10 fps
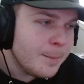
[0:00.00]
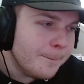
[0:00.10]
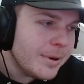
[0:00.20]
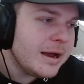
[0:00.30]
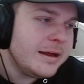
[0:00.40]

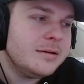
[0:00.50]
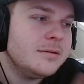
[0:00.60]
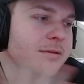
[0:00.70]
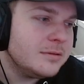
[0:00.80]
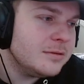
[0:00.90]
But
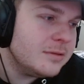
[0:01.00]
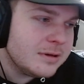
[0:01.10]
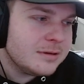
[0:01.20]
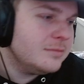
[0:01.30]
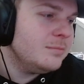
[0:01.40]

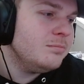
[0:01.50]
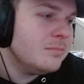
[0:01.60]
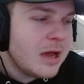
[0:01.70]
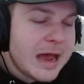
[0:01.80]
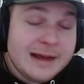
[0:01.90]

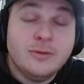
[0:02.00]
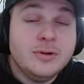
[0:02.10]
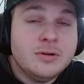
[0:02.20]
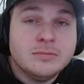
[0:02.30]
I don't know.